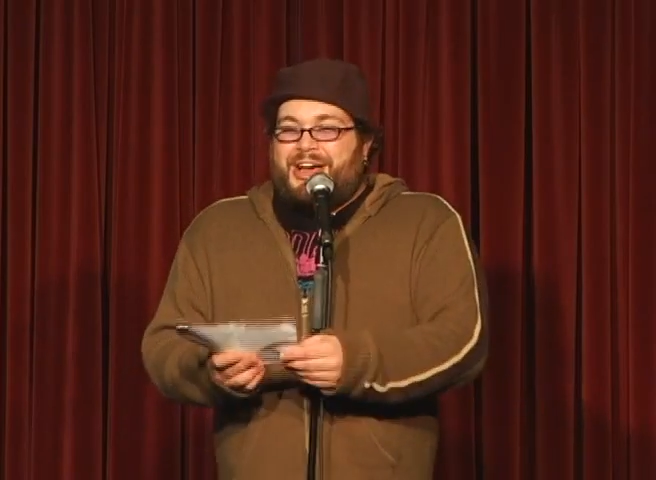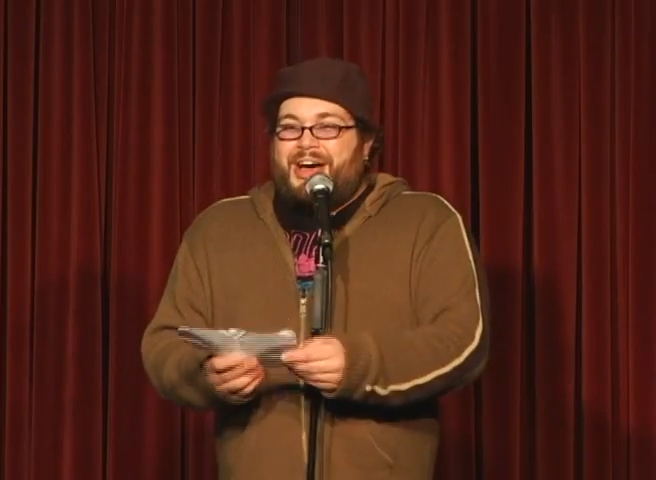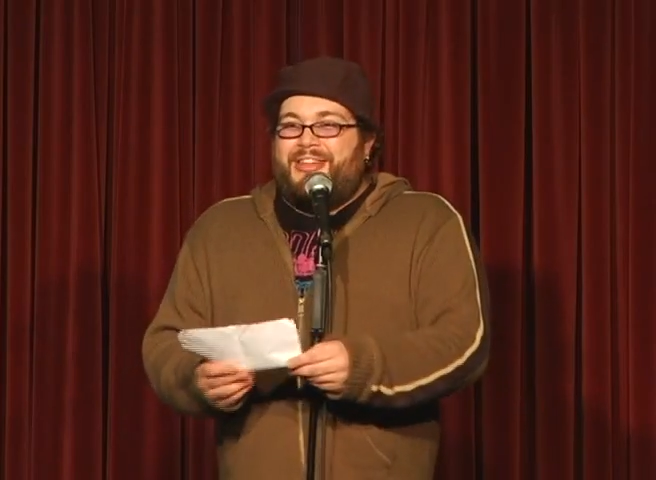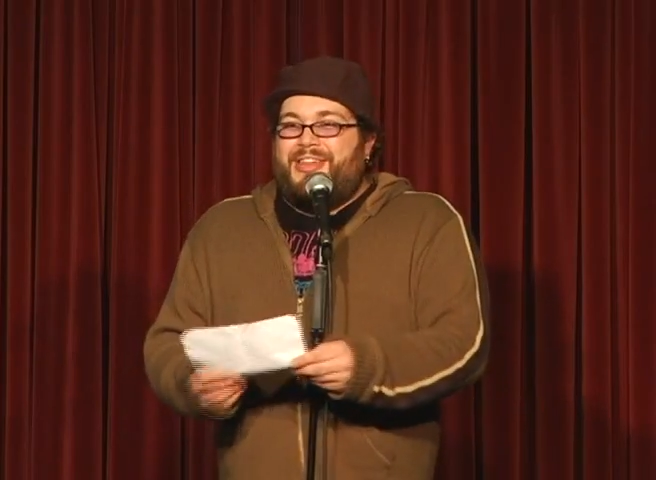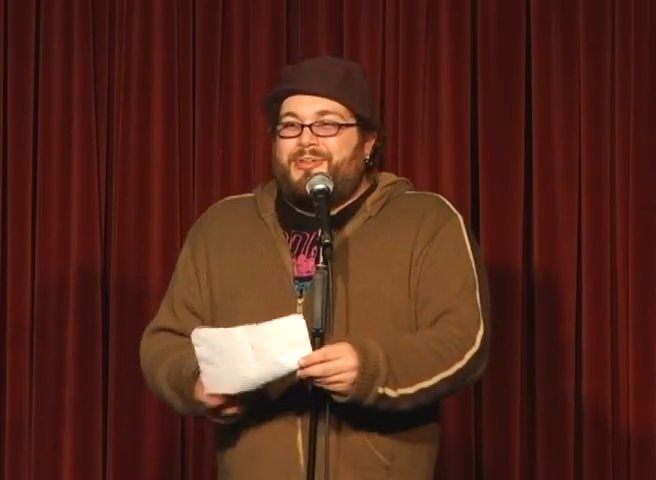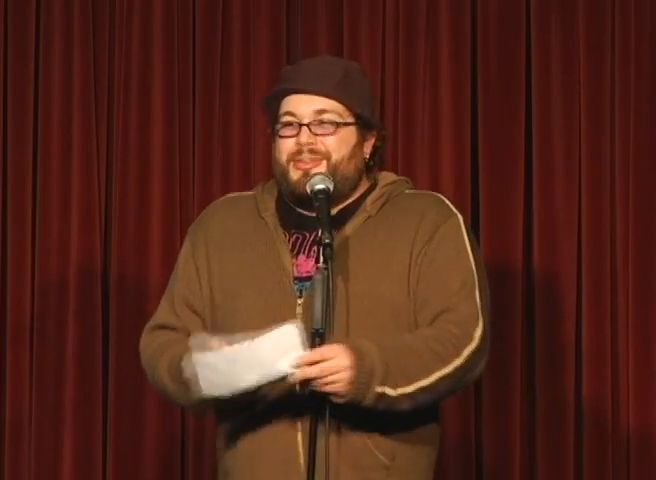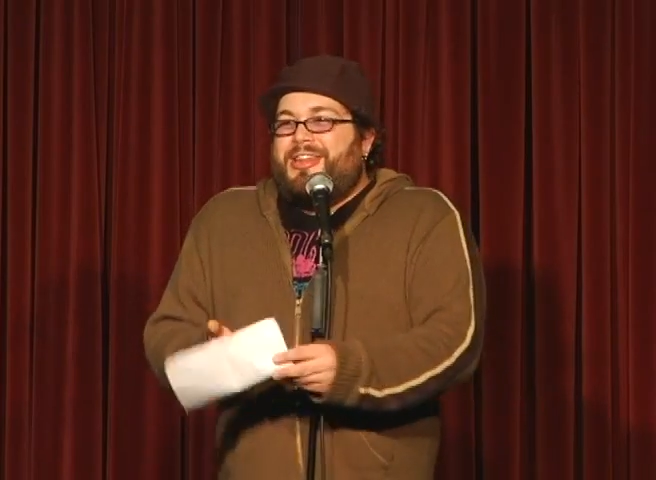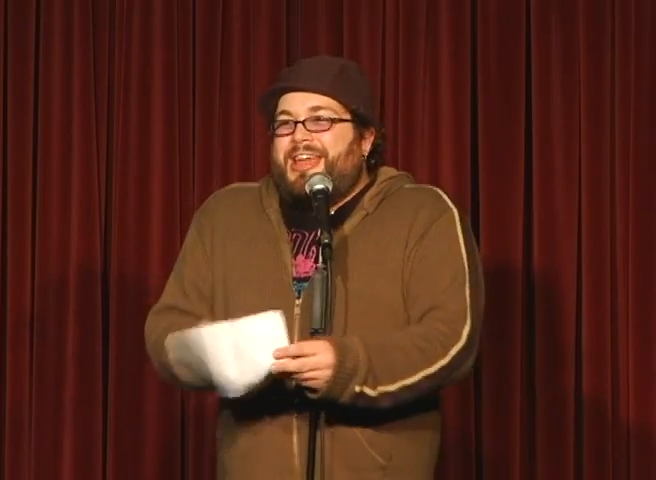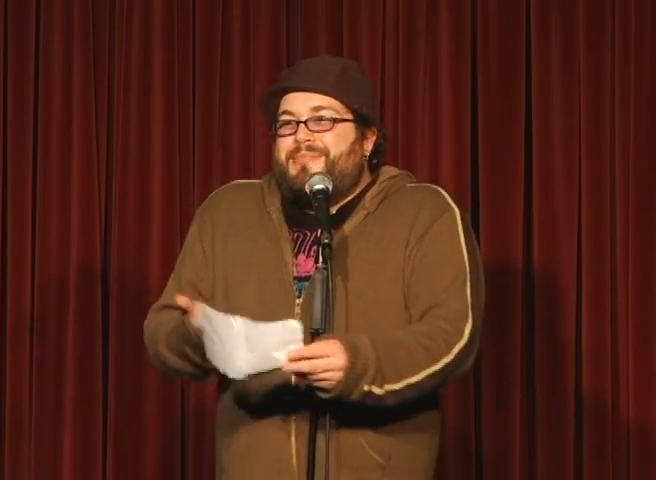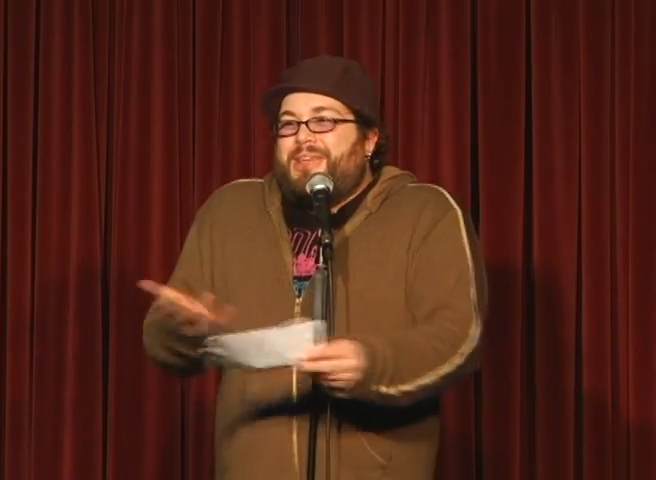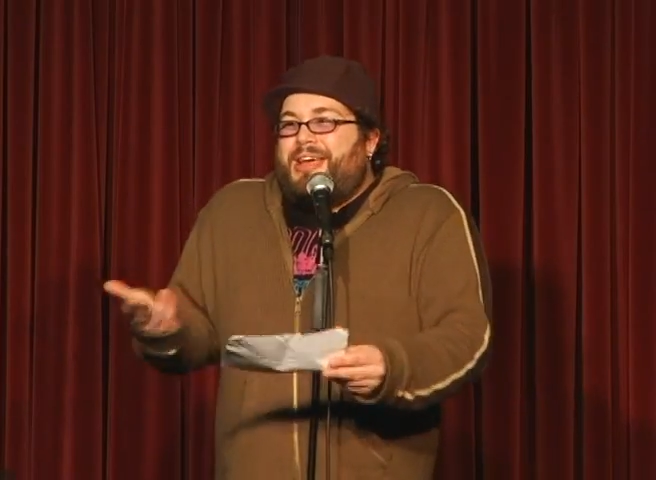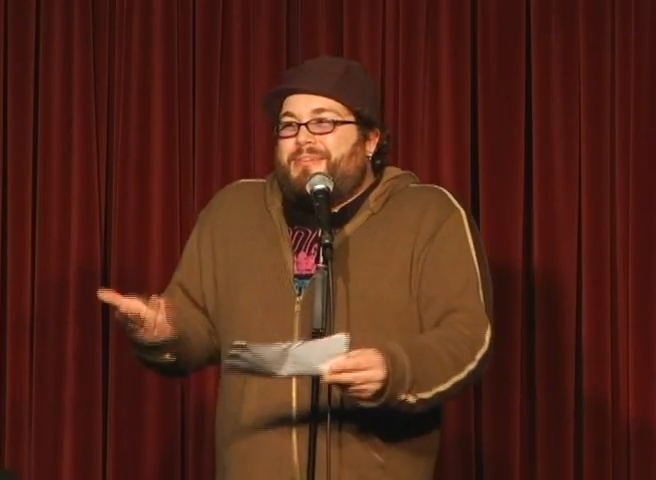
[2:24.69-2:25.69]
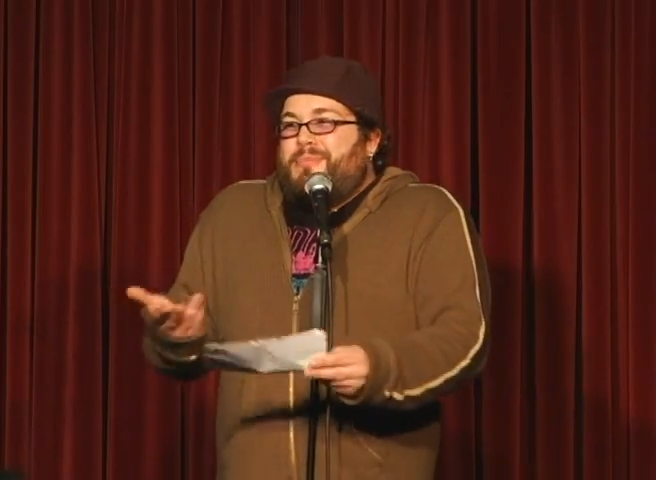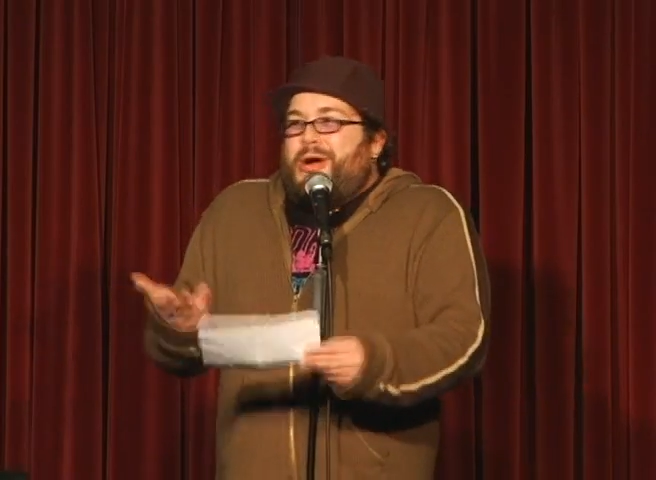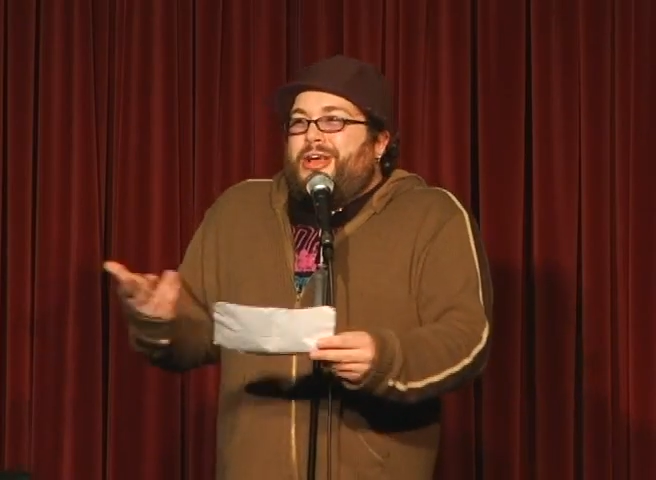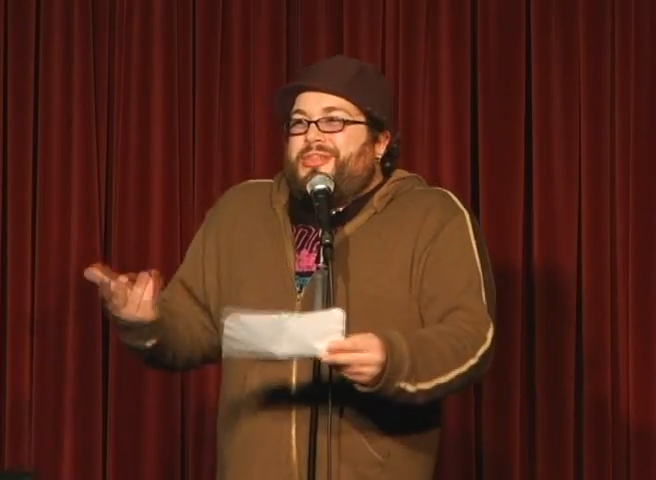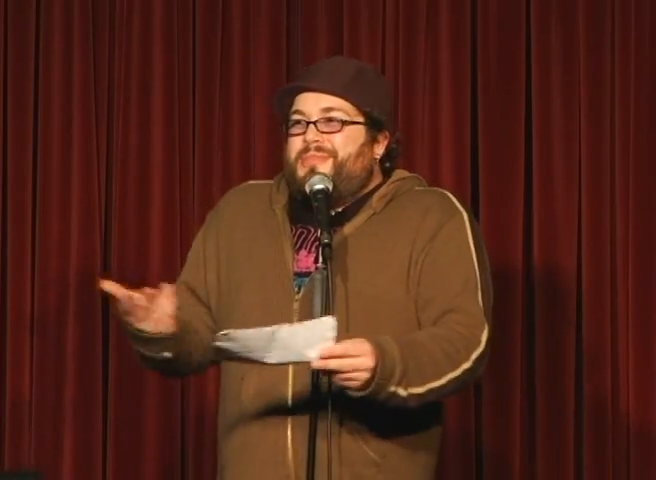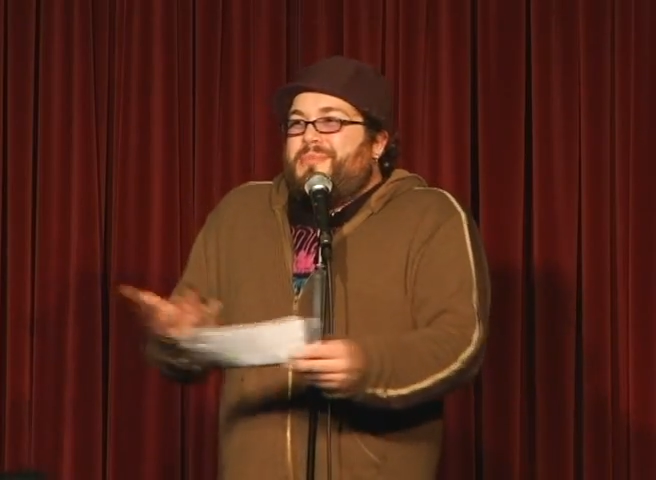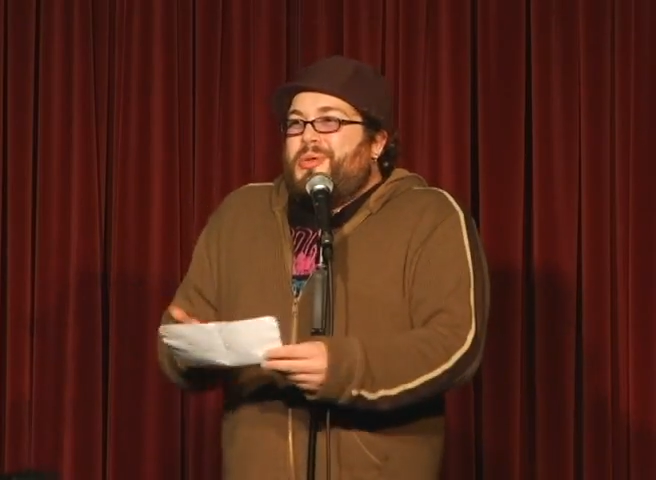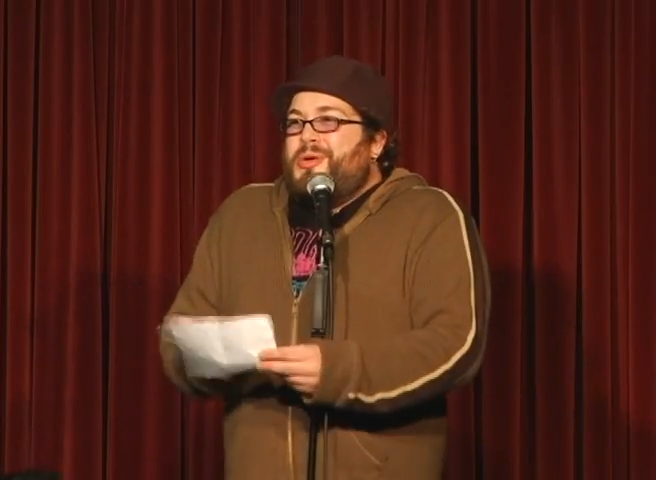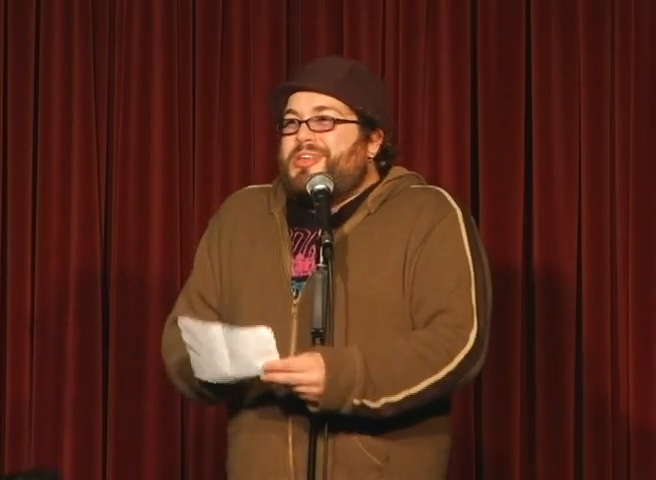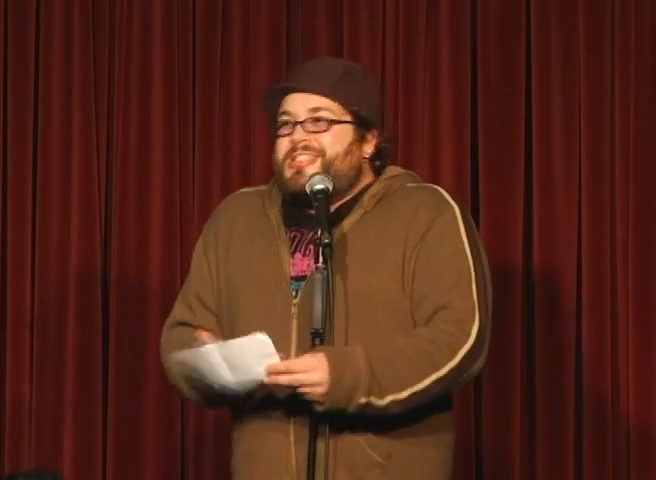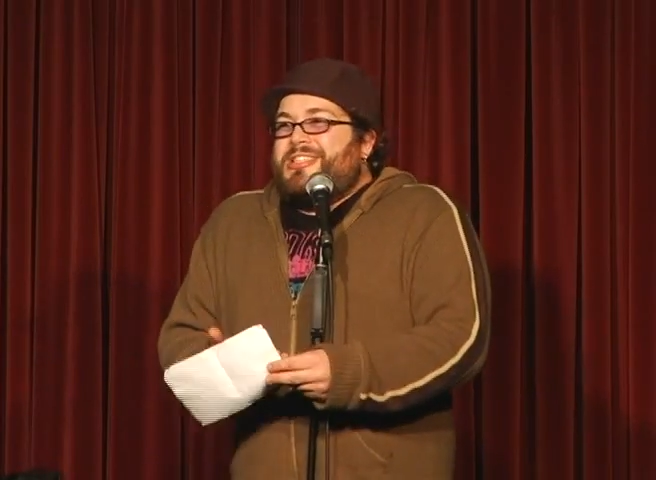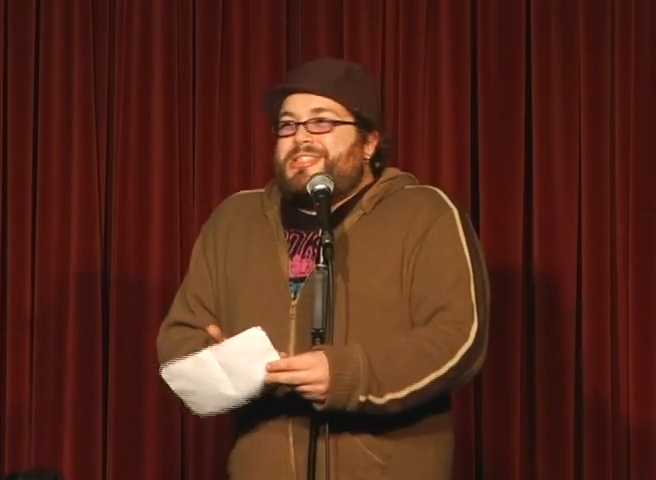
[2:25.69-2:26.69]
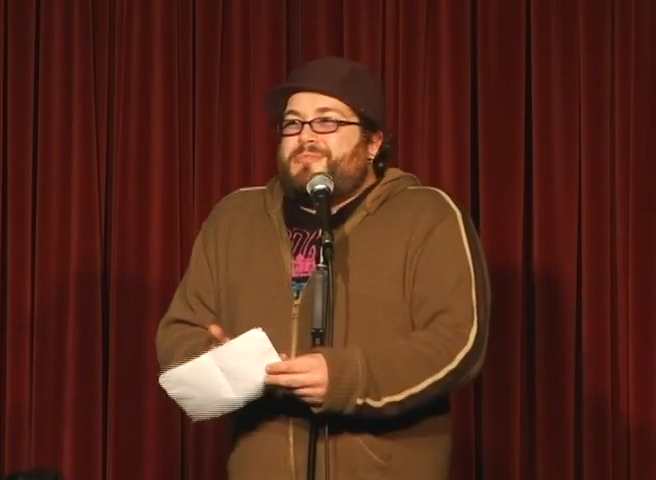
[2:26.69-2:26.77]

on there with a name like Martha Morrison.